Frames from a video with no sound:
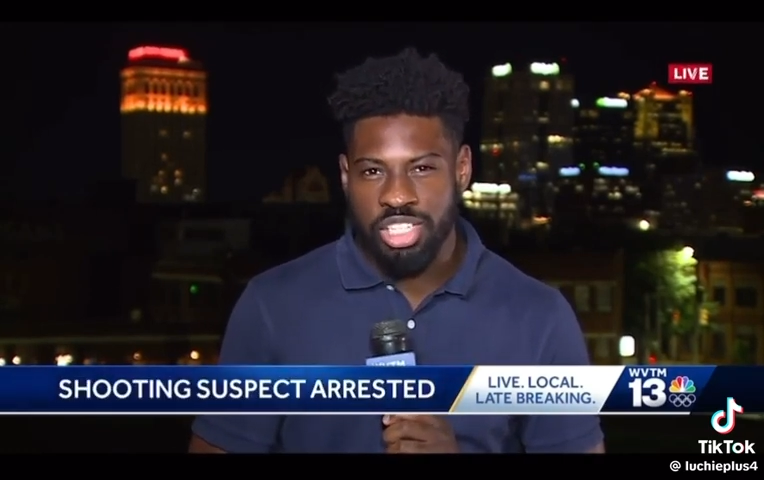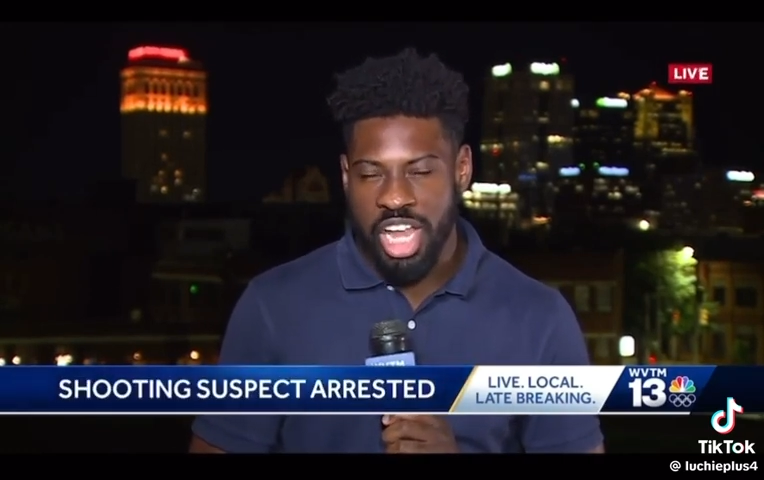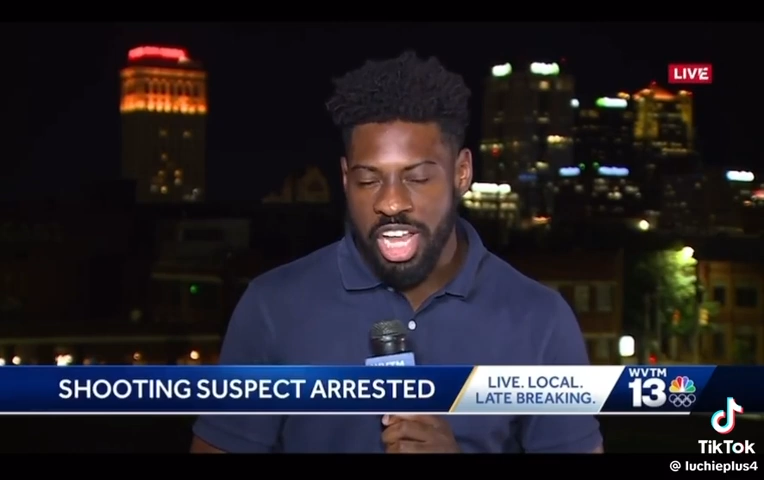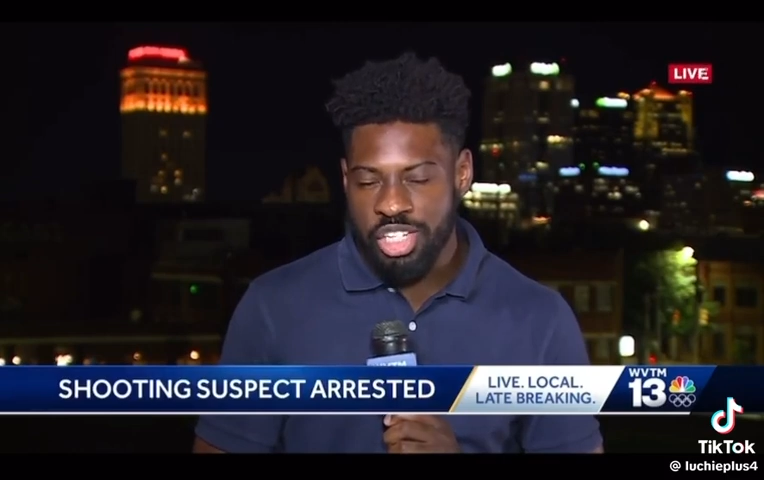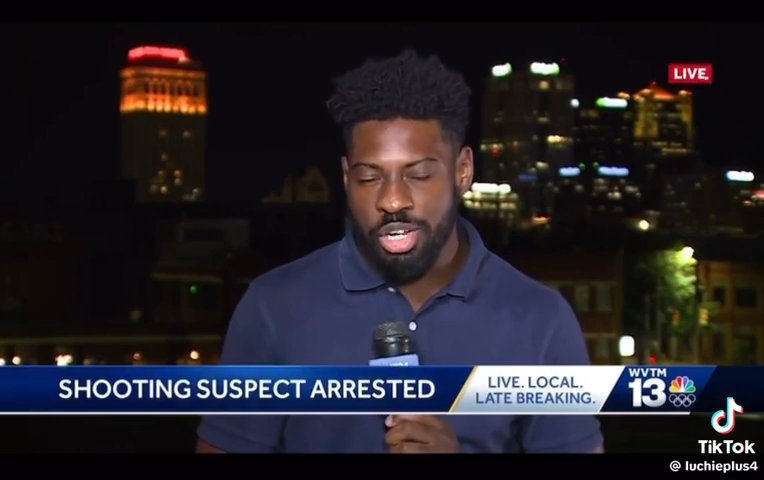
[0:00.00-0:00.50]

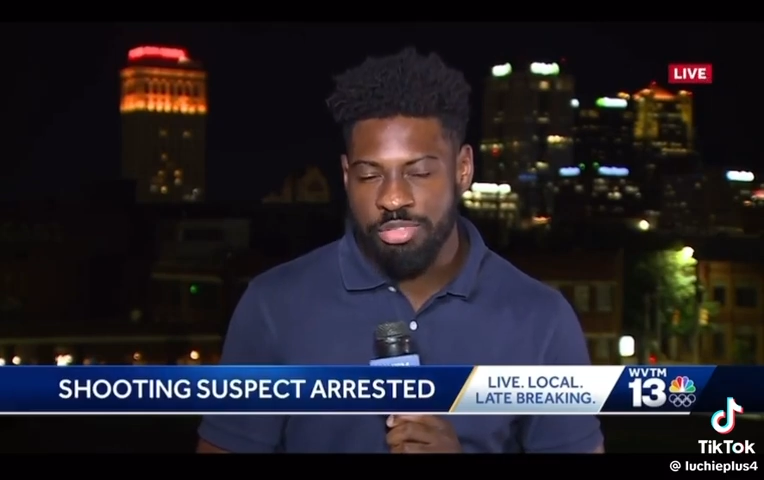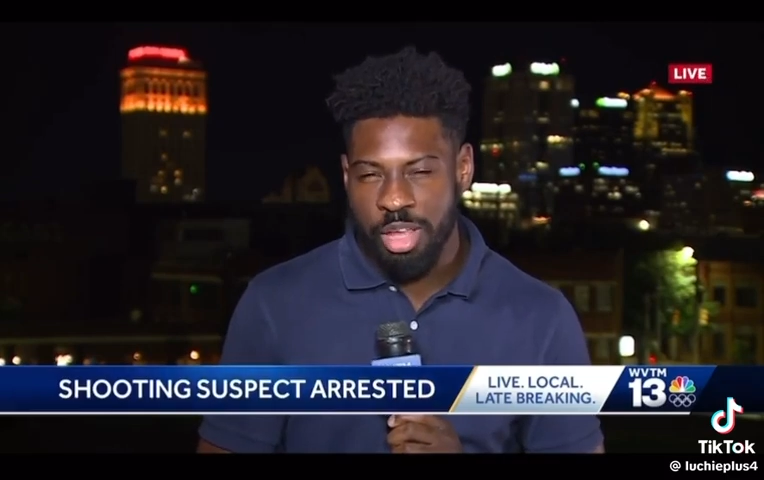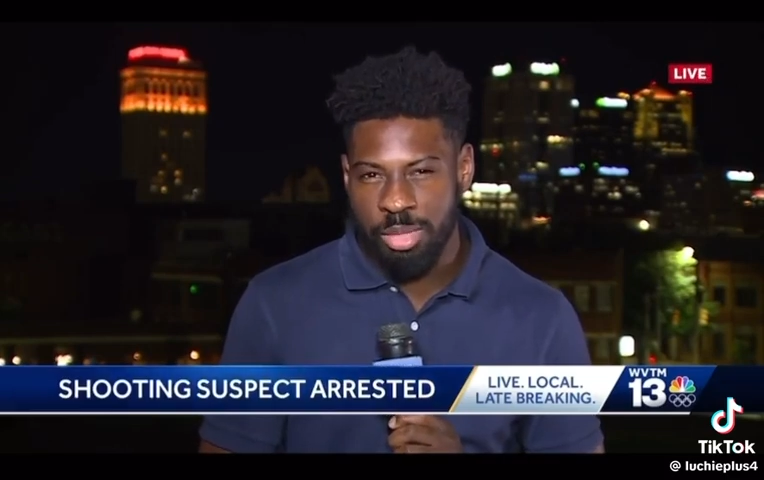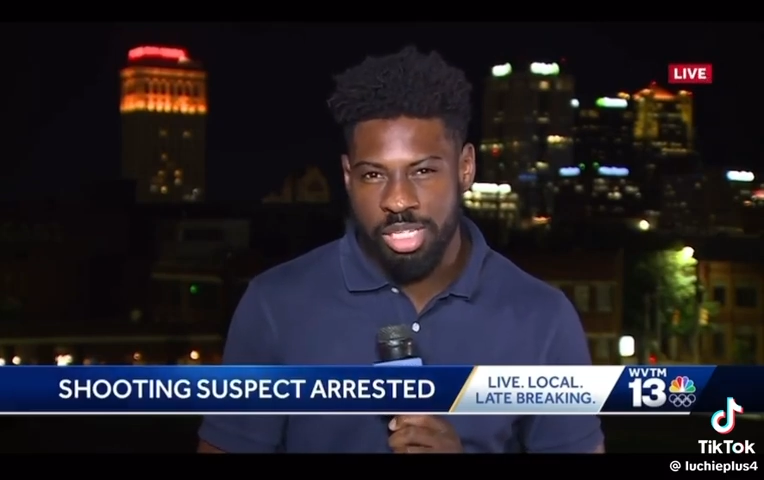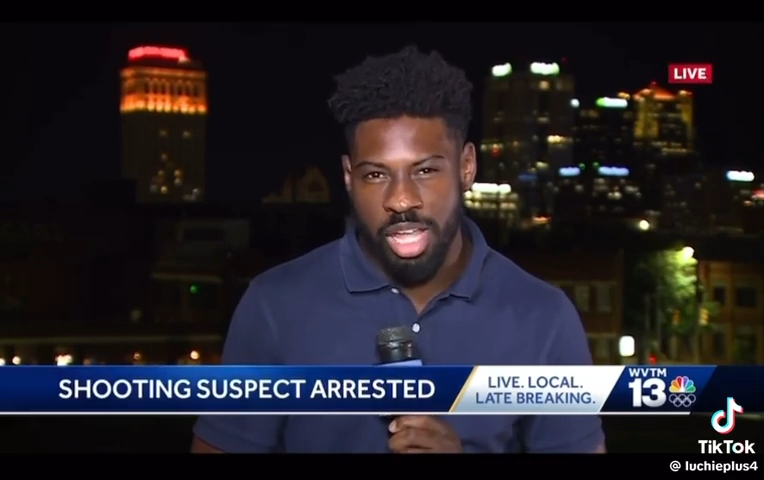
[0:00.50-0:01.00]
changed her
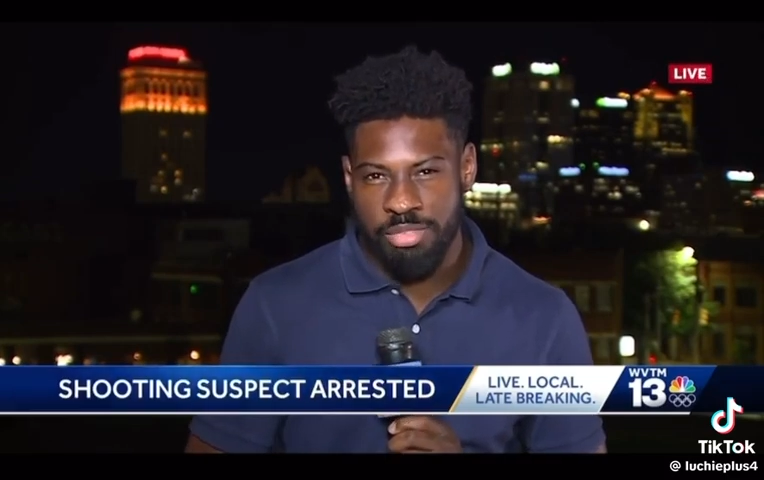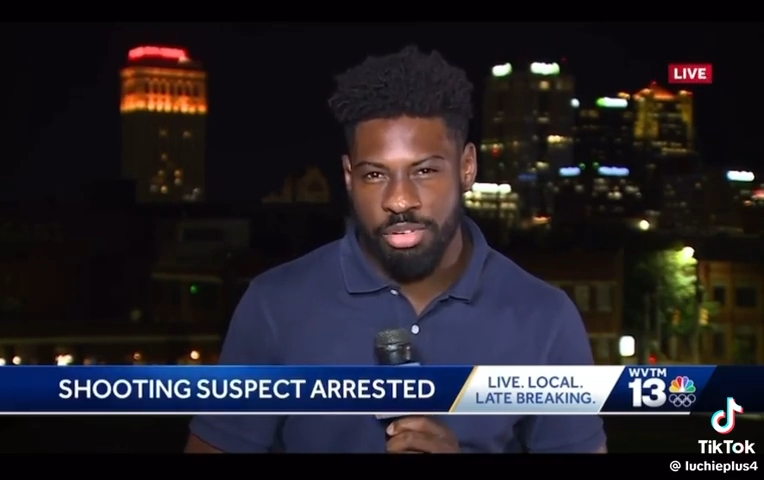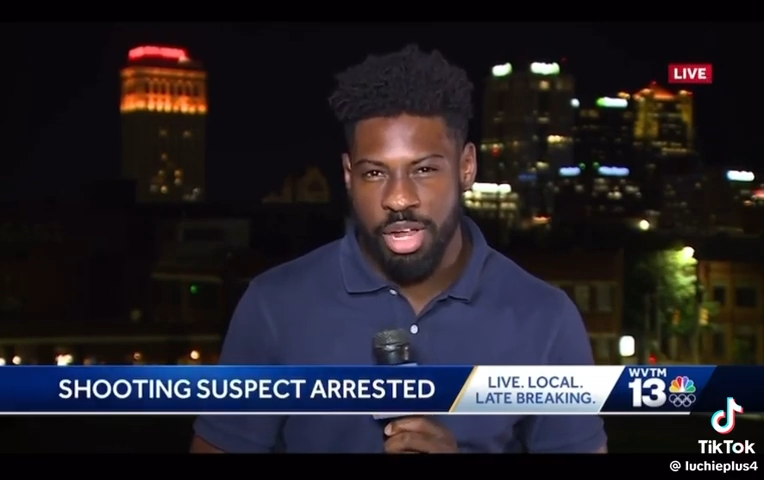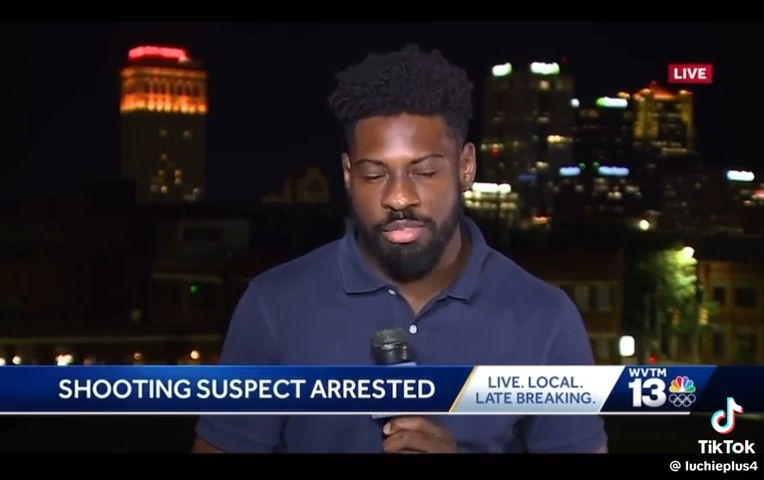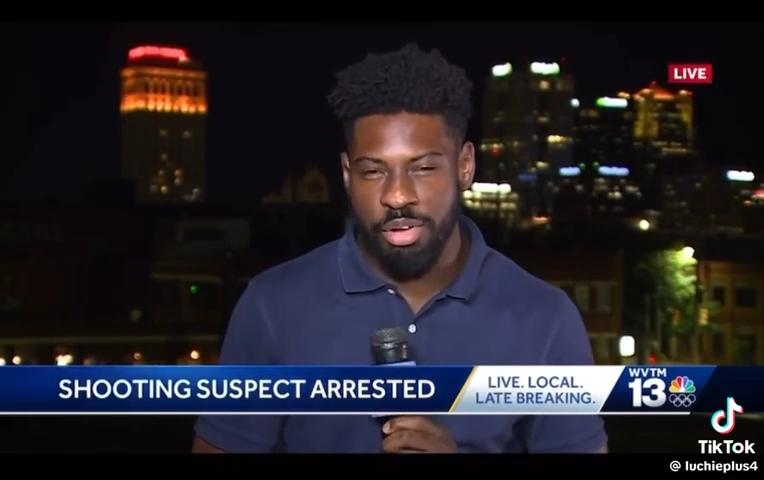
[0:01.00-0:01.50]
family's life
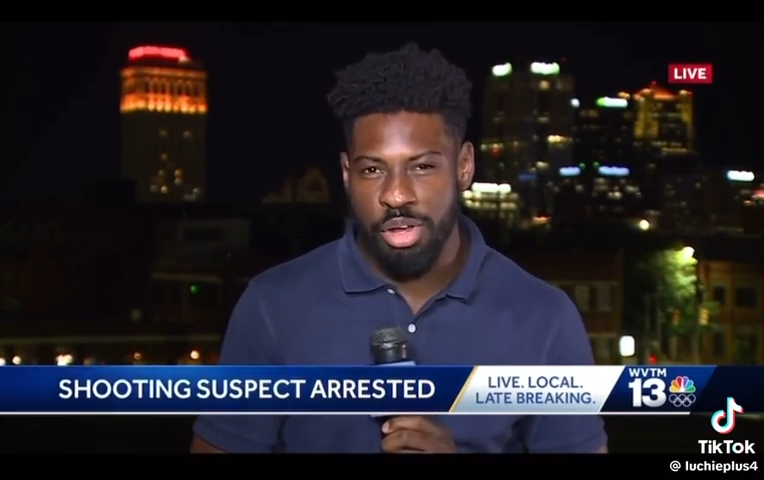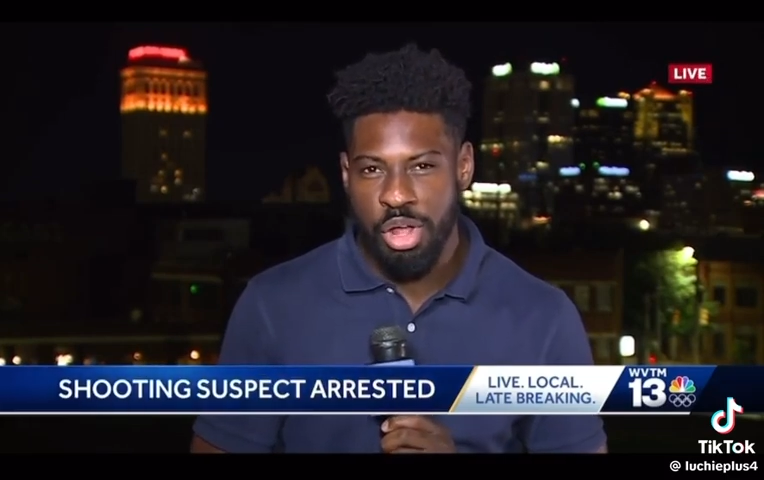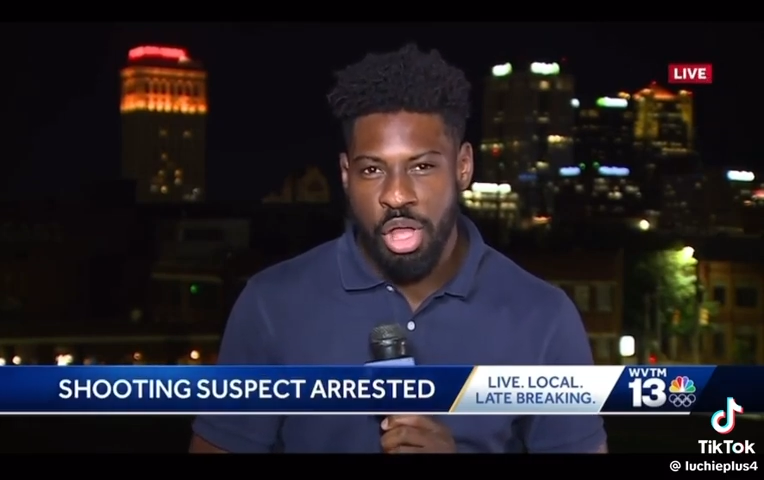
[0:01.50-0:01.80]
forever,